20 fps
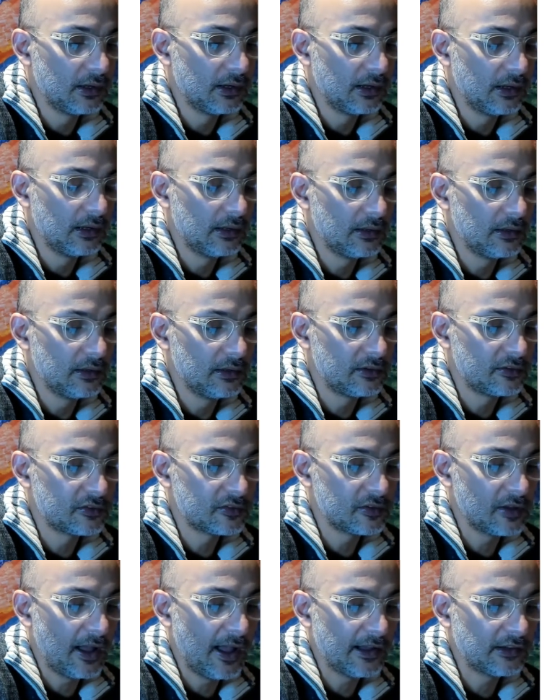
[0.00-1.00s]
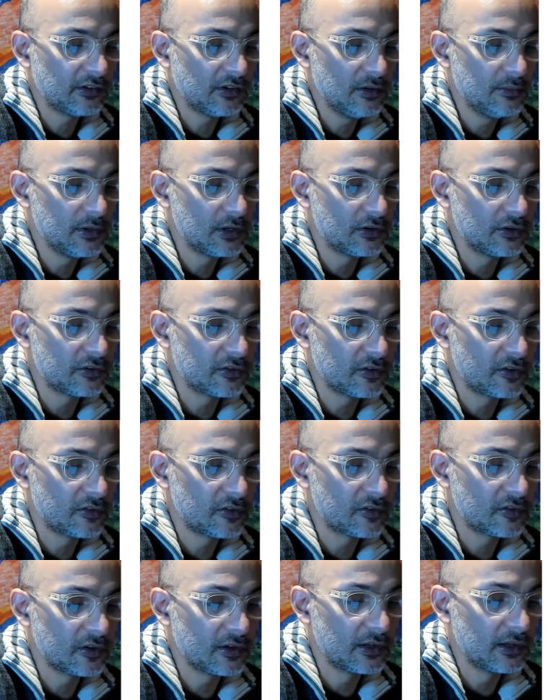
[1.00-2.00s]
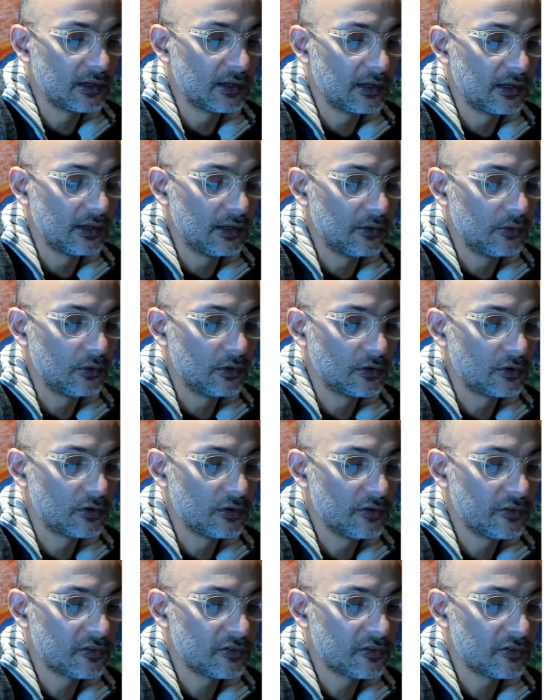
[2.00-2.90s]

it's actually, because it's constant